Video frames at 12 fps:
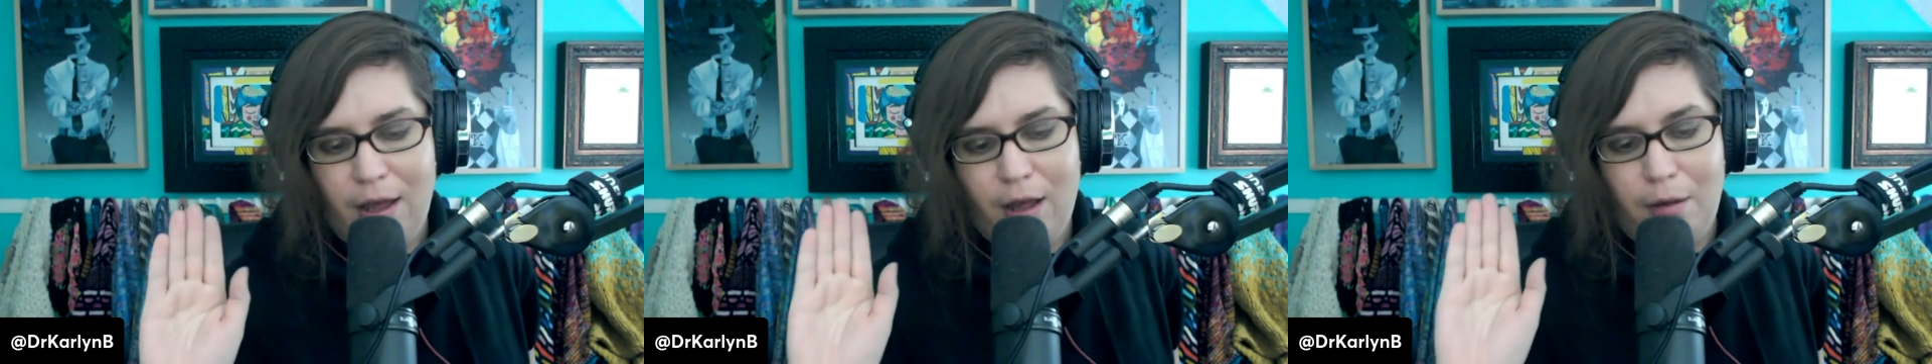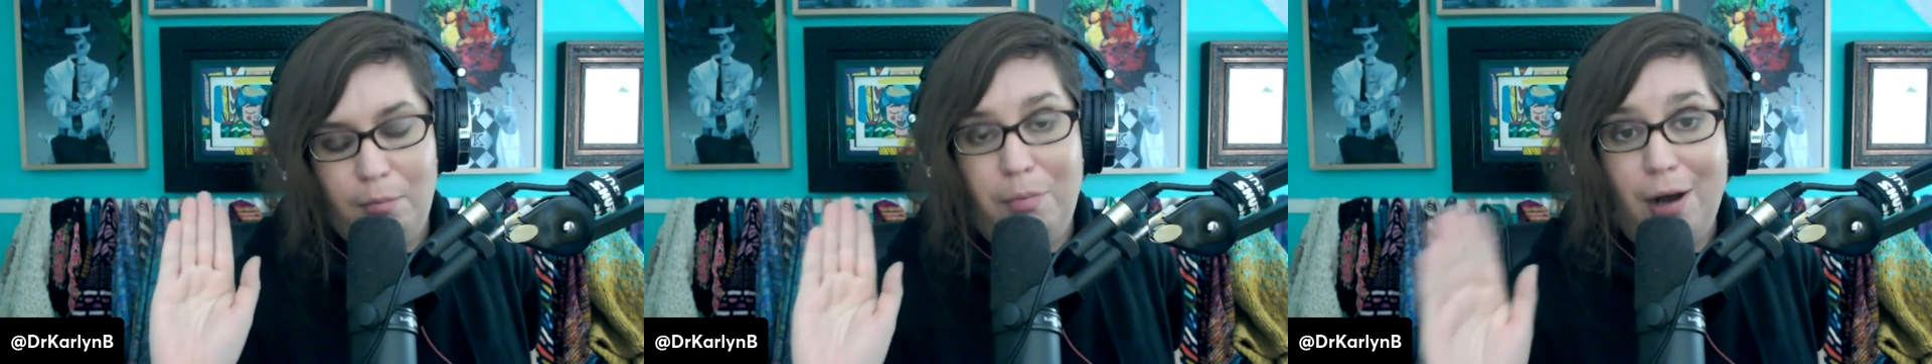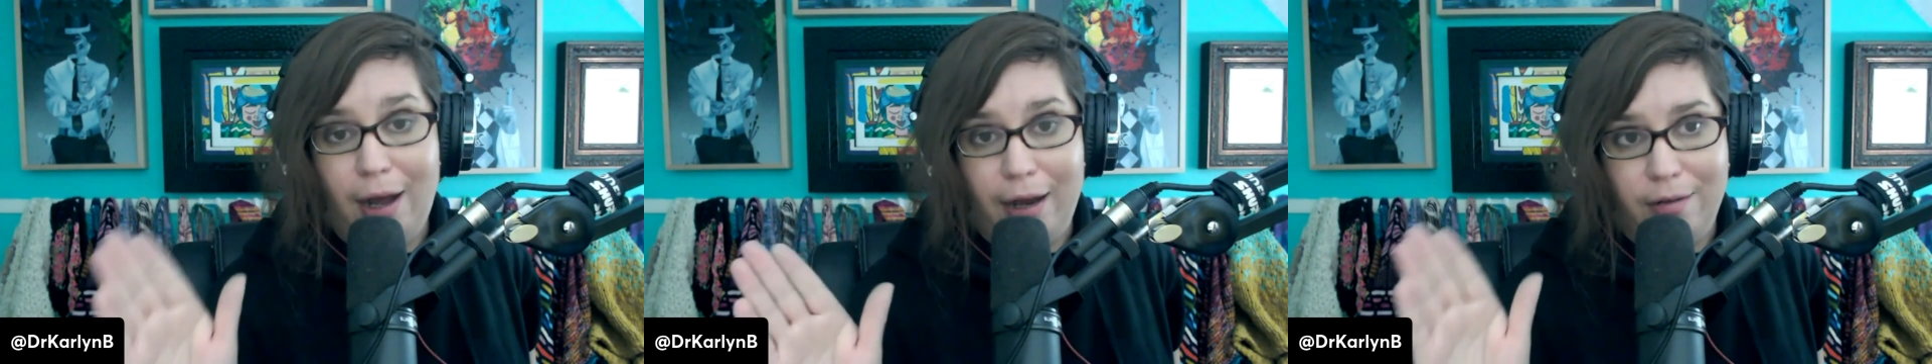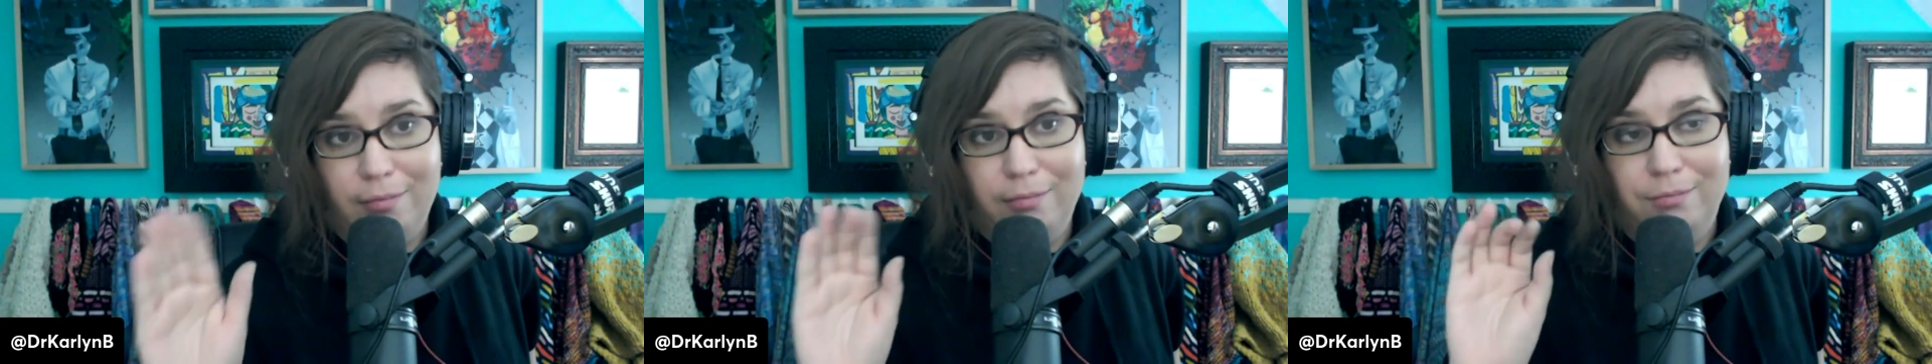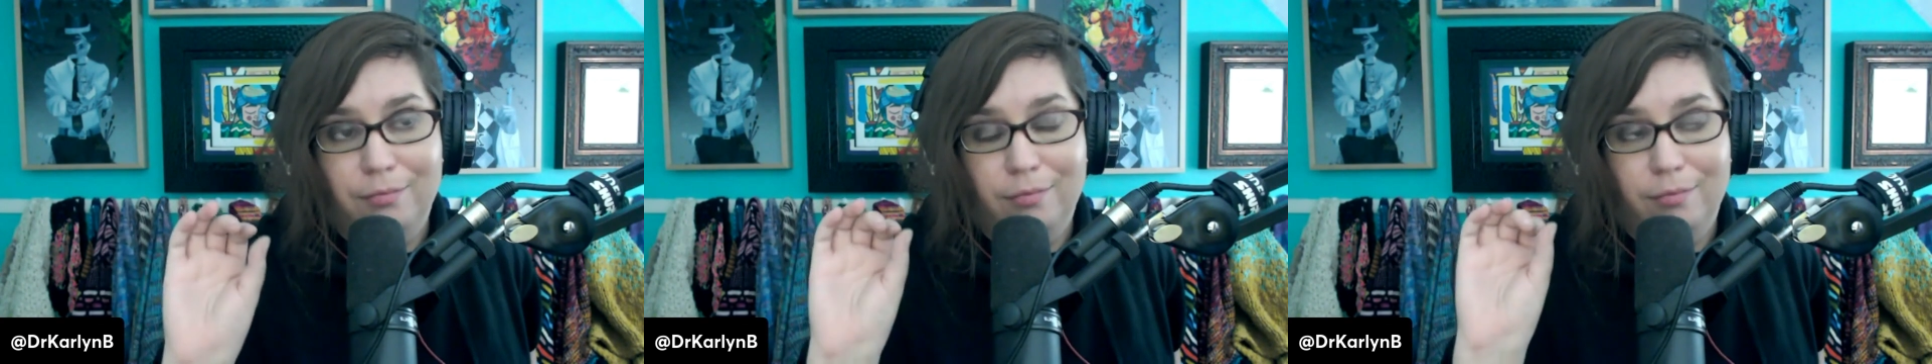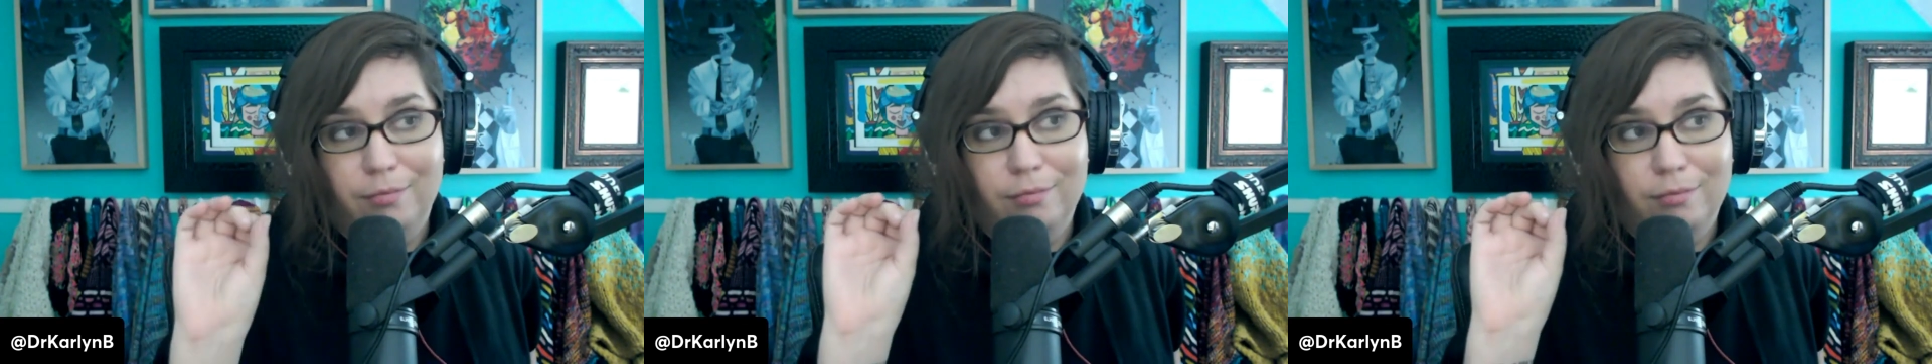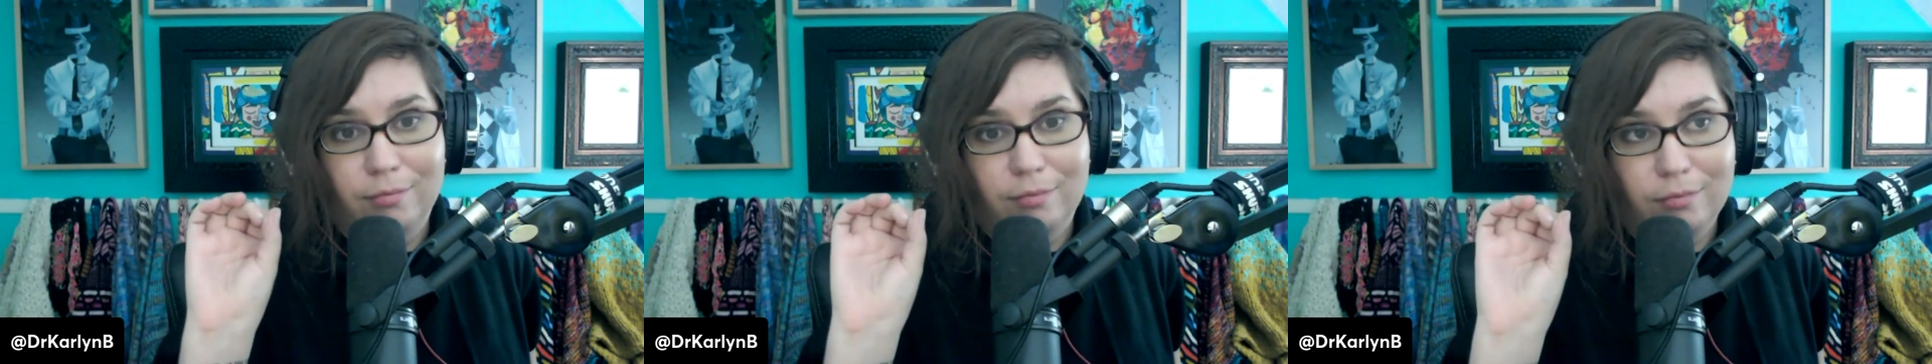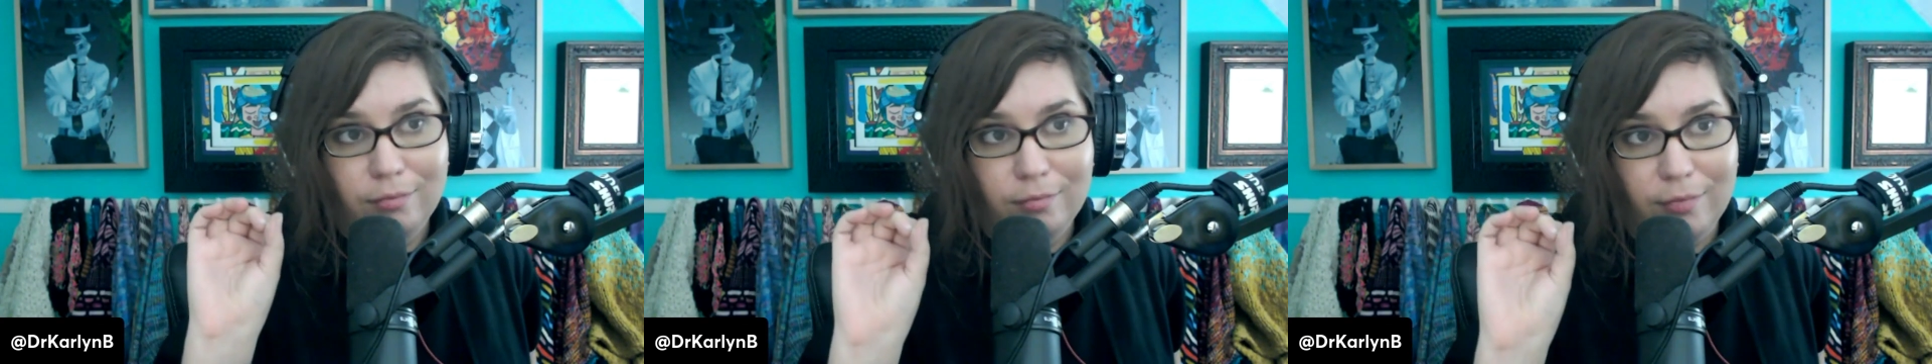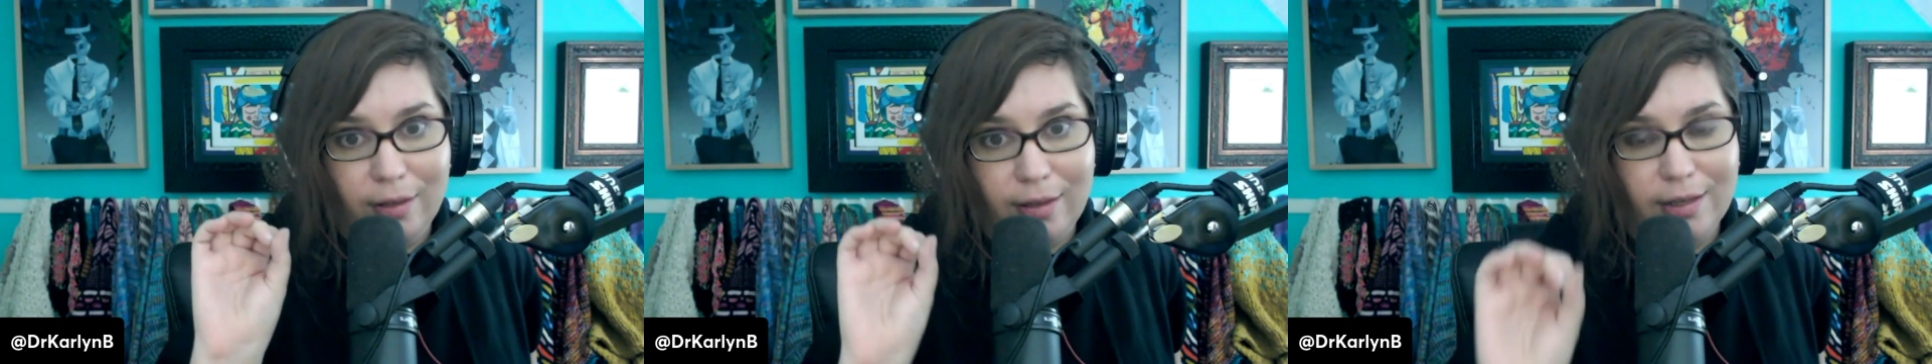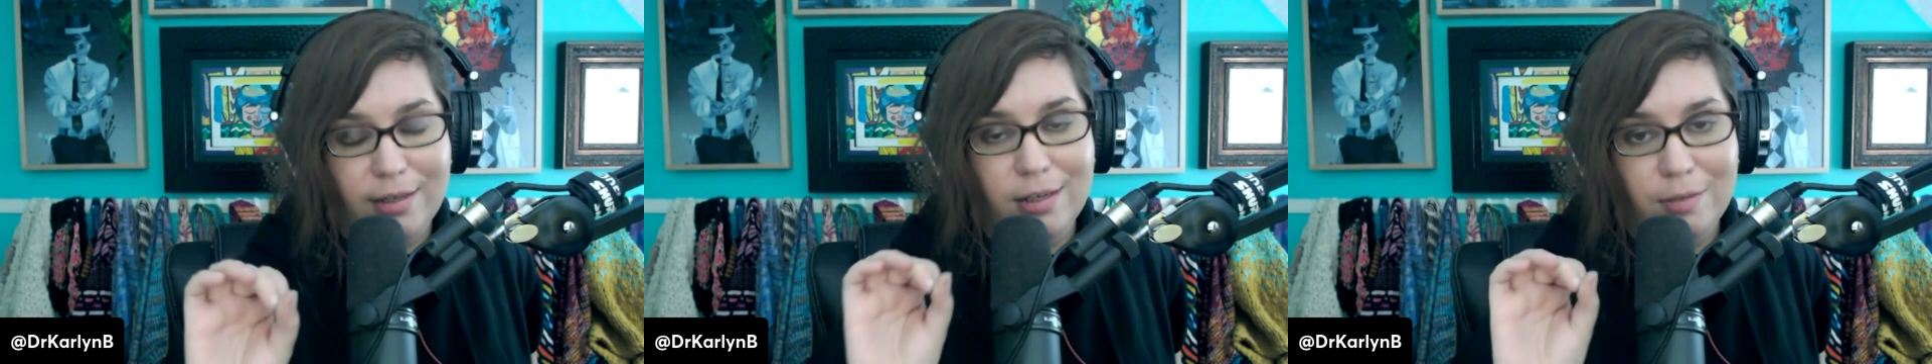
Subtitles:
But this has